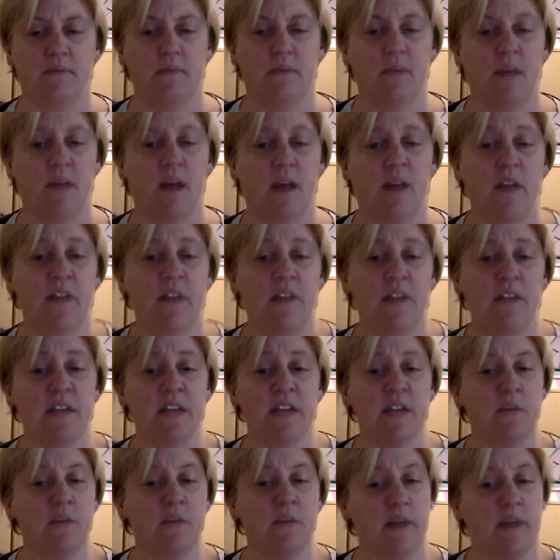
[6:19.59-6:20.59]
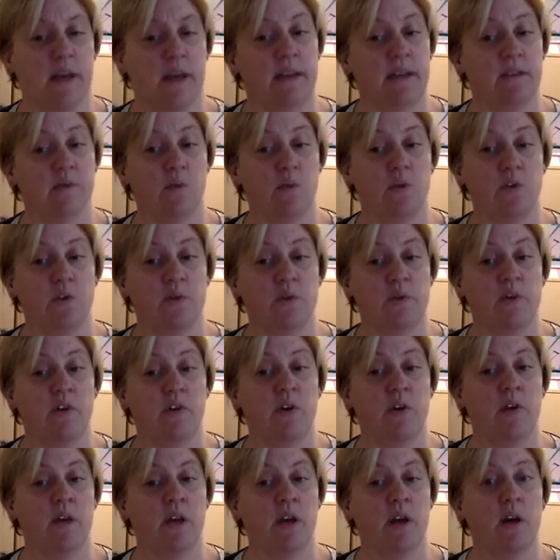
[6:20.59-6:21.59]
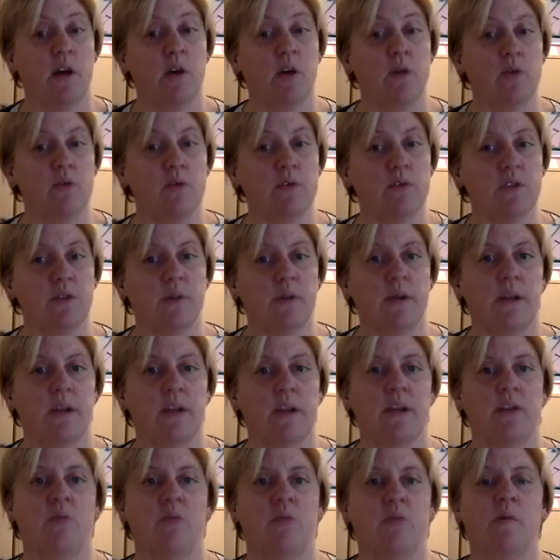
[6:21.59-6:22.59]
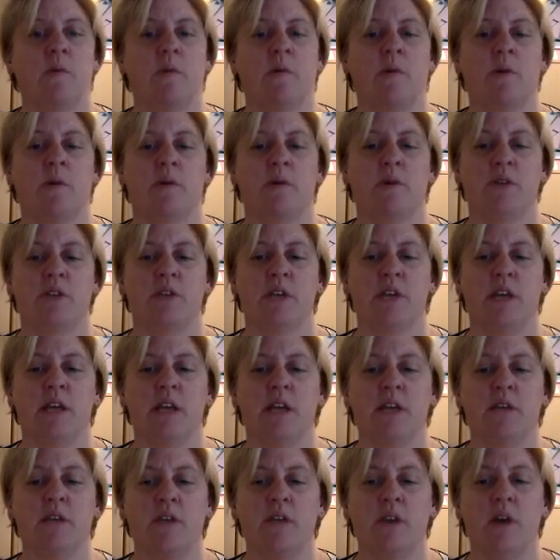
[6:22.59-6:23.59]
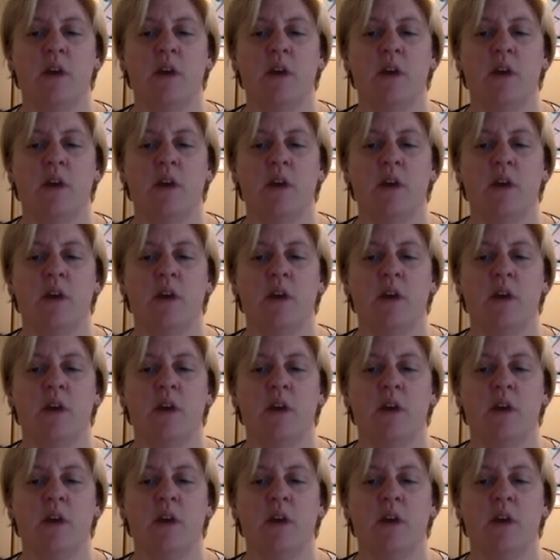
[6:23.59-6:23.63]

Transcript: And then the second bit is, once we've got the goals and we're clear on what we want to achieve,